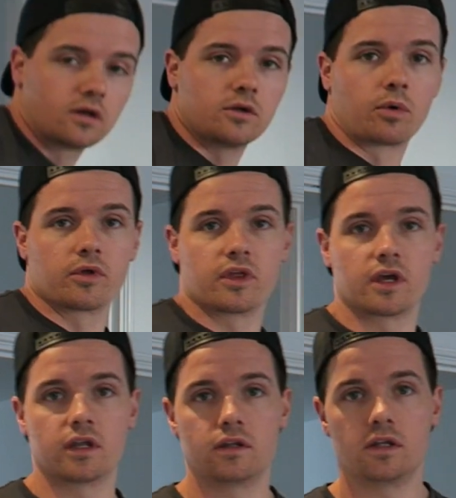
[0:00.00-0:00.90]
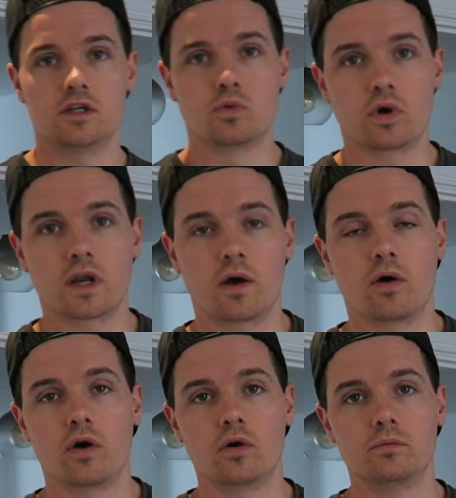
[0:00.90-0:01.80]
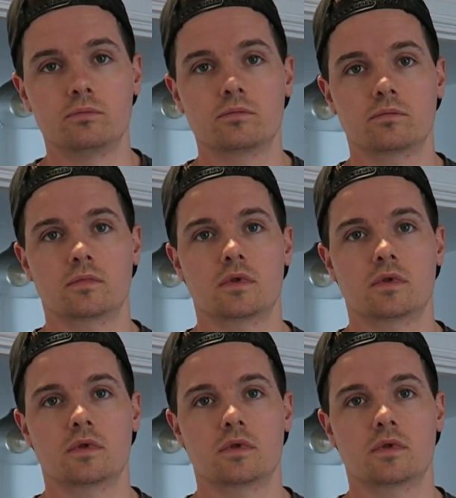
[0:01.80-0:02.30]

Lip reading: You're probably thinking he's working out at home,